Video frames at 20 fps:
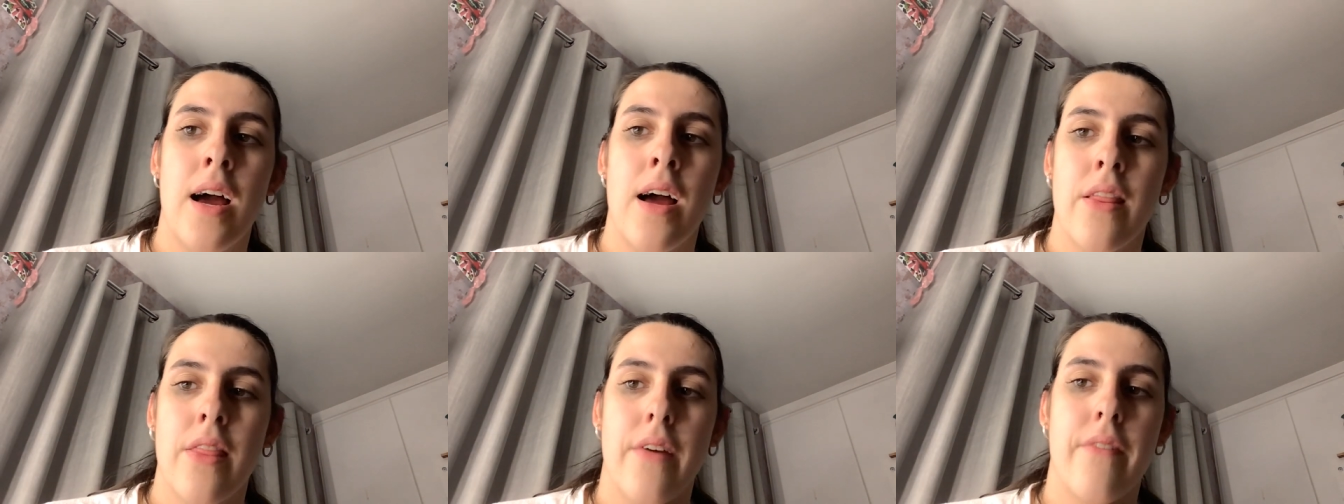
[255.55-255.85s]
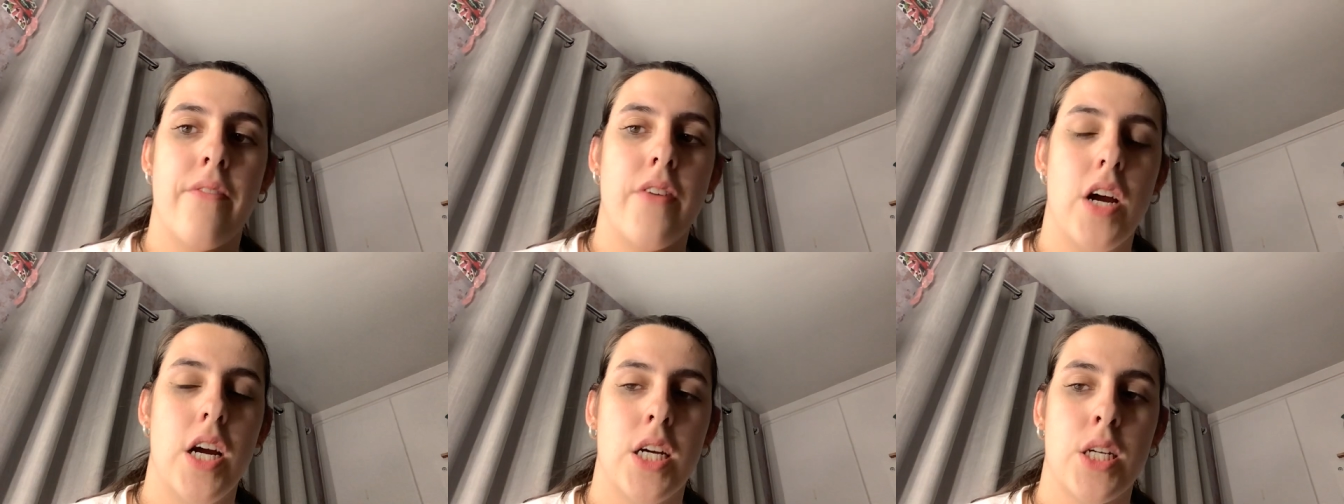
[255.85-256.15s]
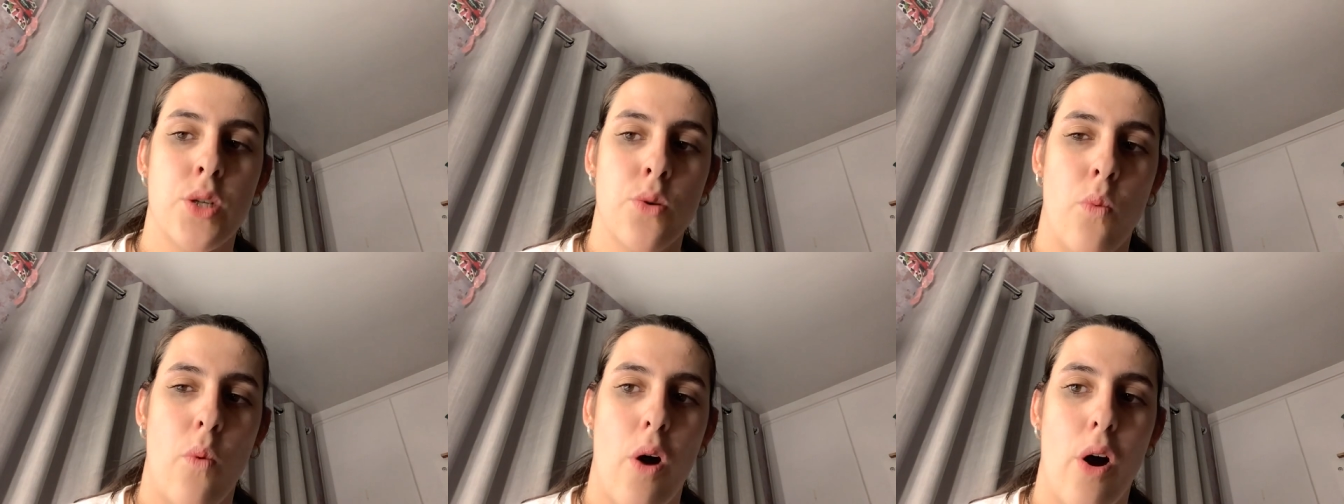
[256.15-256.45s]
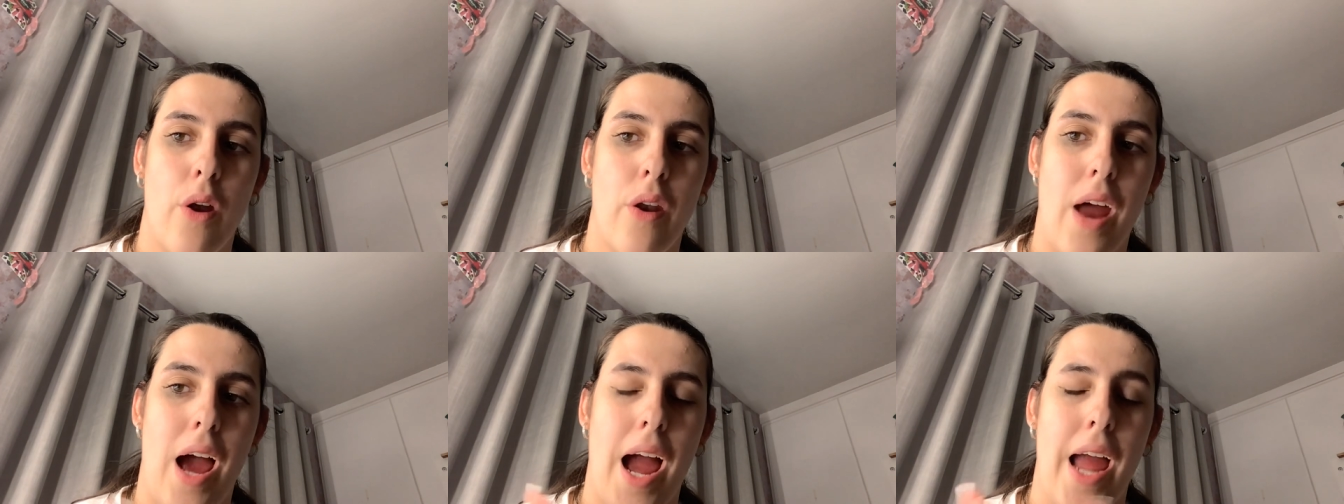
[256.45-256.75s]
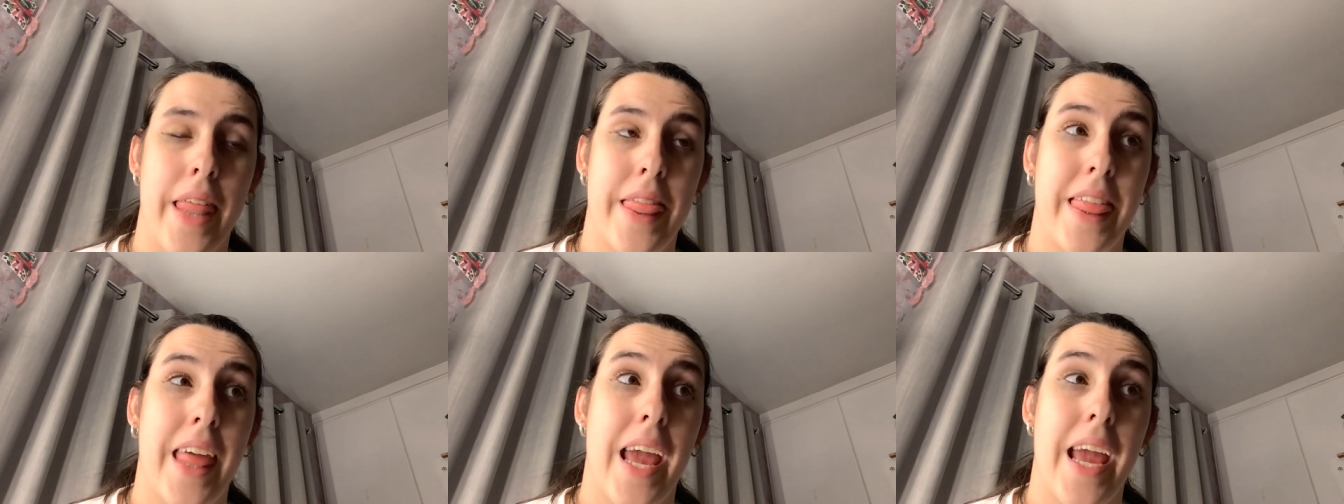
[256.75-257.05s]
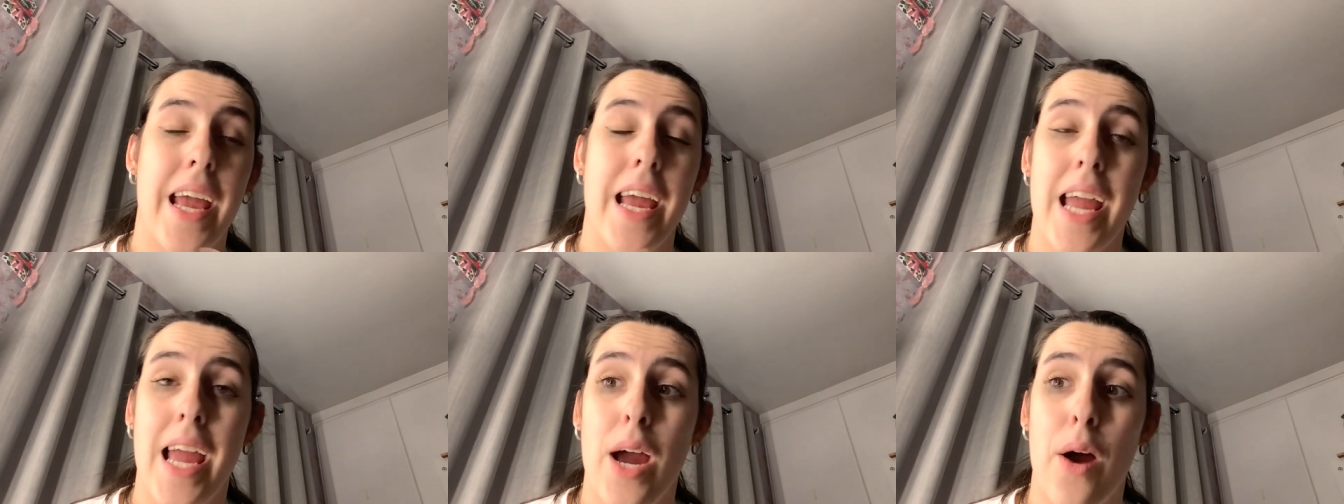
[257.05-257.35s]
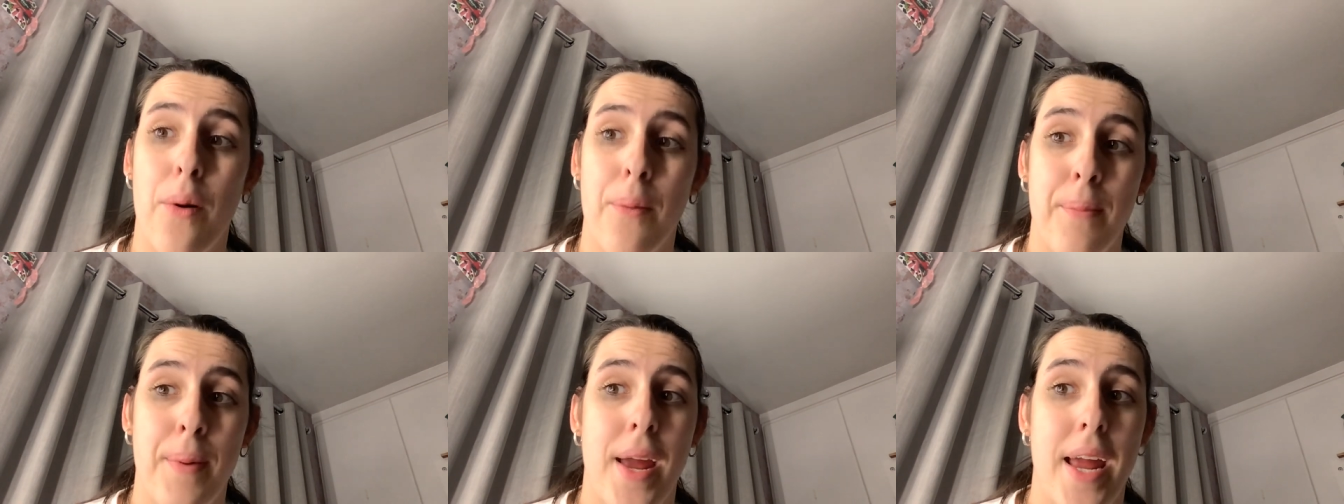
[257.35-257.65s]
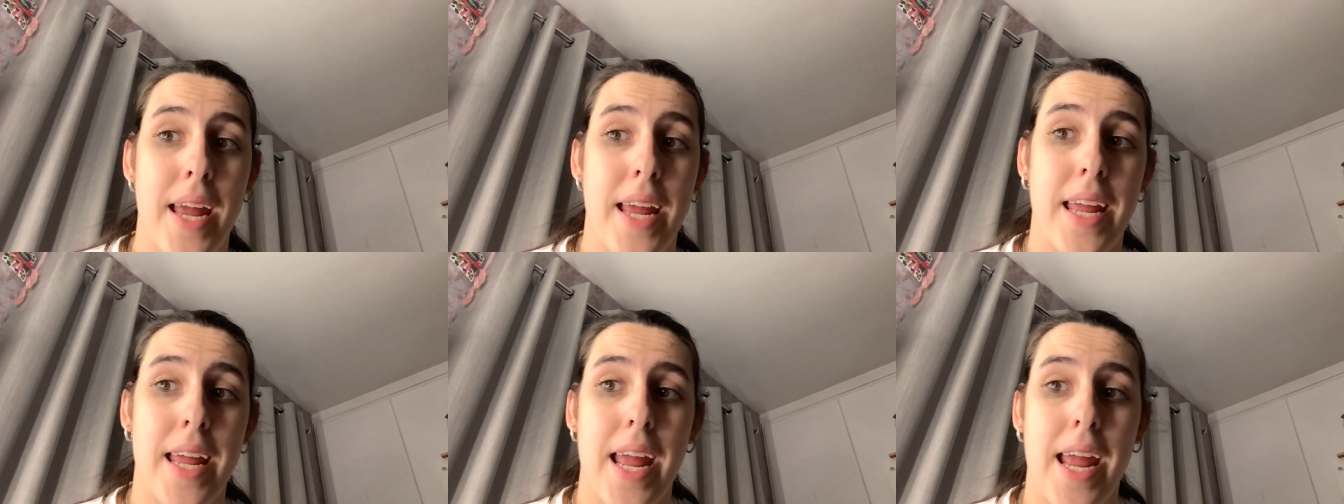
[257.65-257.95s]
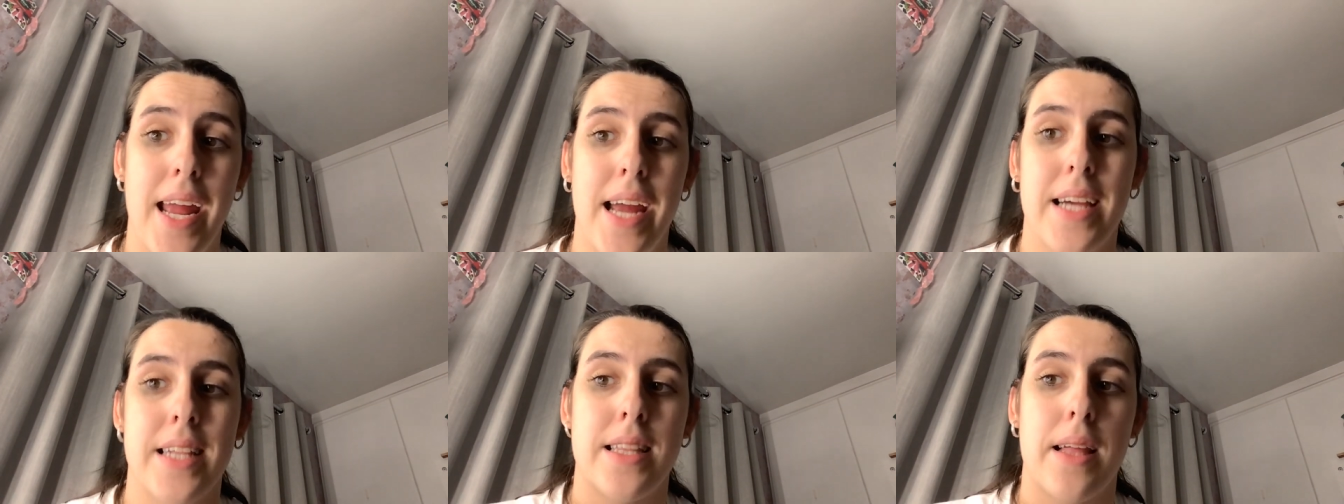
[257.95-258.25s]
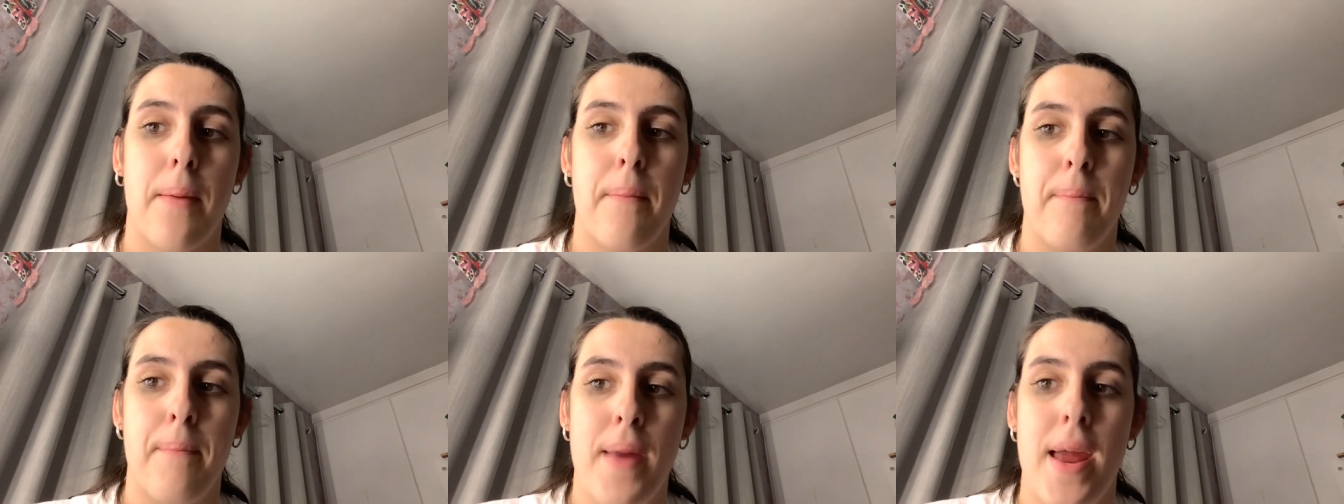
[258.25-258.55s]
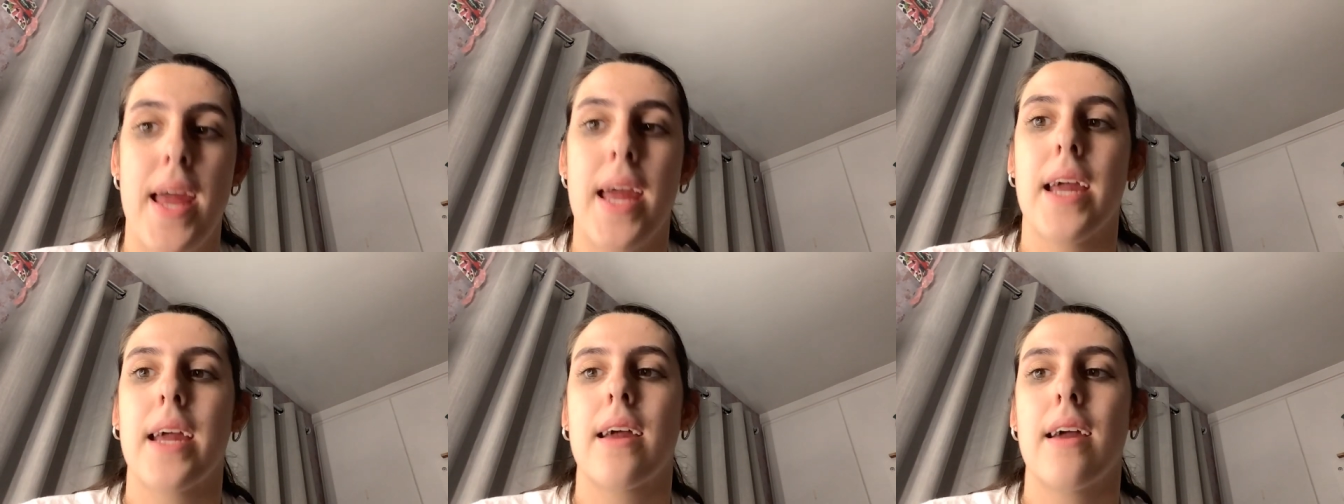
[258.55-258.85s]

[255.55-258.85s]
The first one I think it'll be is Mick,